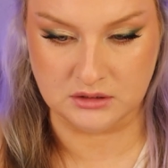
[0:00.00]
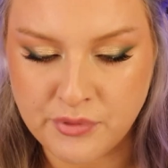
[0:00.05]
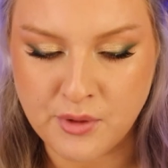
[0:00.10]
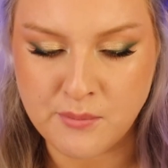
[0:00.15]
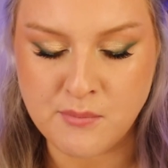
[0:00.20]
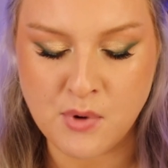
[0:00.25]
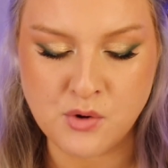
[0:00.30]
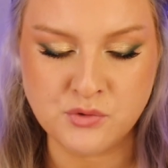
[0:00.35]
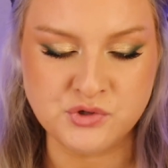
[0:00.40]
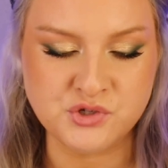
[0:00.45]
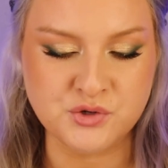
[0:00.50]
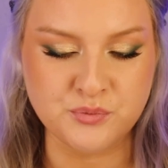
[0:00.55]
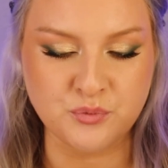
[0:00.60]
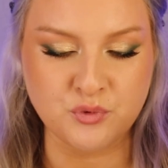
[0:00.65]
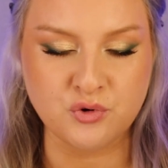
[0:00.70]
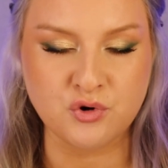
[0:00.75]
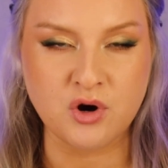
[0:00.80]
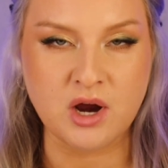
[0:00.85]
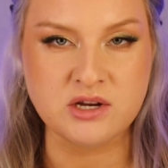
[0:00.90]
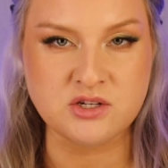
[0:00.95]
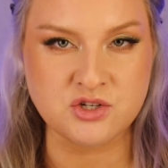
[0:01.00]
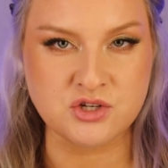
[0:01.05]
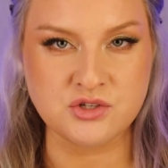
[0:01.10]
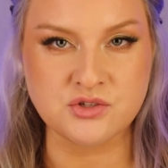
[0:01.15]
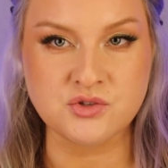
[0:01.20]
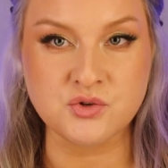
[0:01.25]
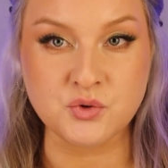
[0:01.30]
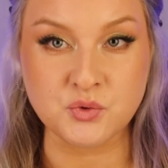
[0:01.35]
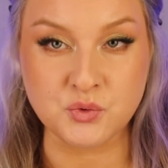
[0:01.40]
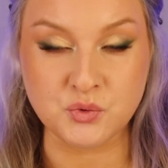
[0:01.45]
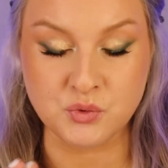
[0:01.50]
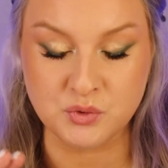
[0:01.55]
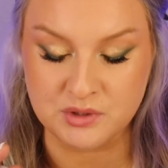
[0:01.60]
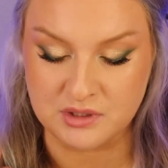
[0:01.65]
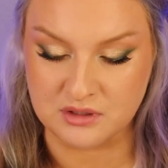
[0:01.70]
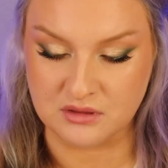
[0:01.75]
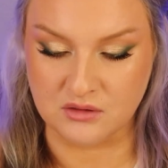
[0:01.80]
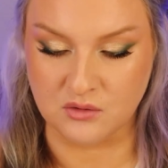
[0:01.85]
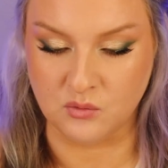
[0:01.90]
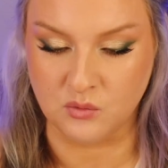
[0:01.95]
The most precious oud
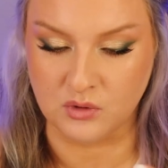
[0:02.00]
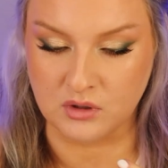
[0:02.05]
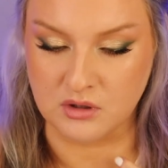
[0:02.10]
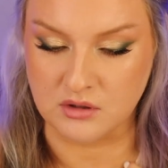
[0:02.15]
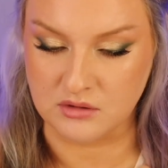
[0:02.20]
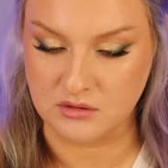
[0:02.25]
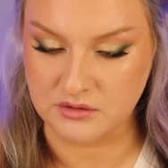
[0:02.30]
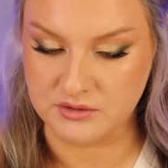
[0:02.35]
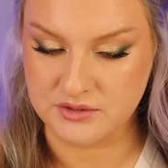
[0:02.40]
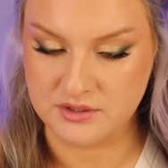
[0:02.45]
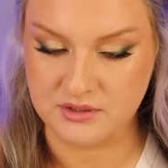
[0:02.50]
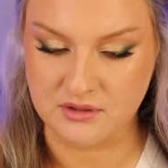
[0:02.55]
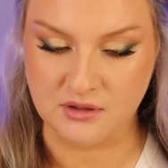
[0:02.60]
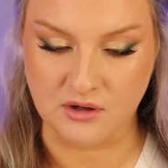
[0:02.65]
in the world.